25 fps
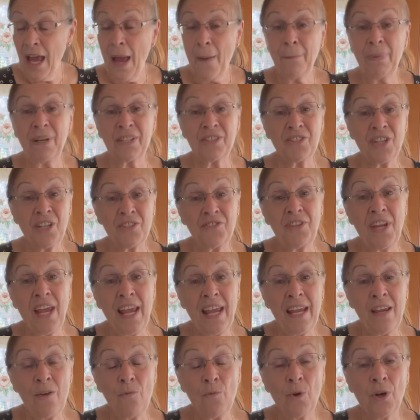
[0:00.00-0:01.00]
but
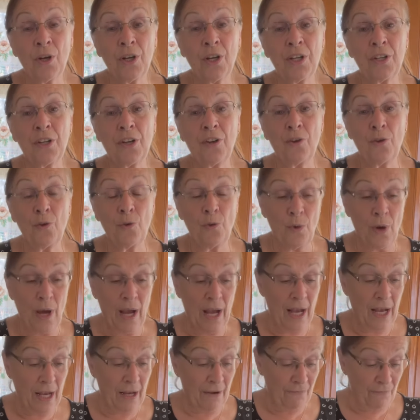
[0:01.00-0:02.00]
today we're going to
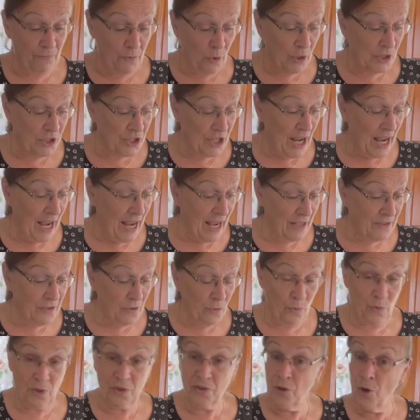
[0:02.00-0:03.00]
forge ahead
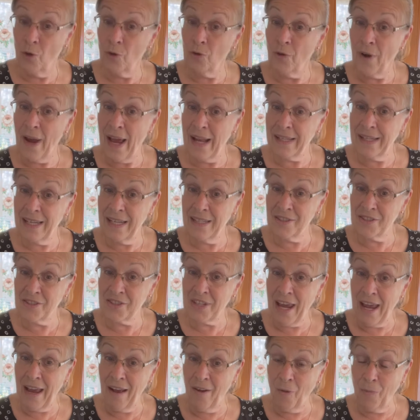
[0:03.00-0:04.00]
with no grandkids to
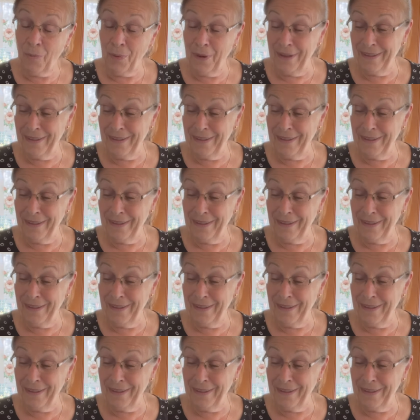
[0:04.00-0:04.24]
help.